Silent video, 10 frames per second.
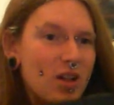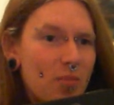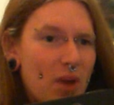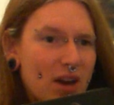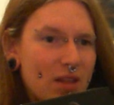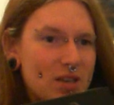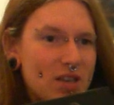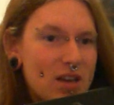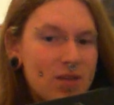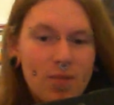Back of the
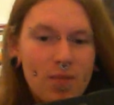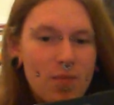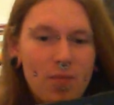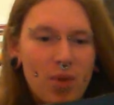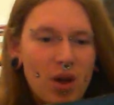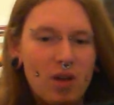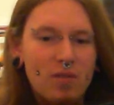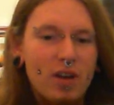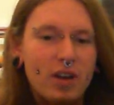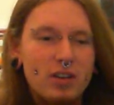tin,
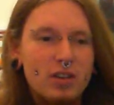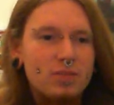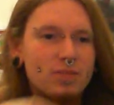perfect.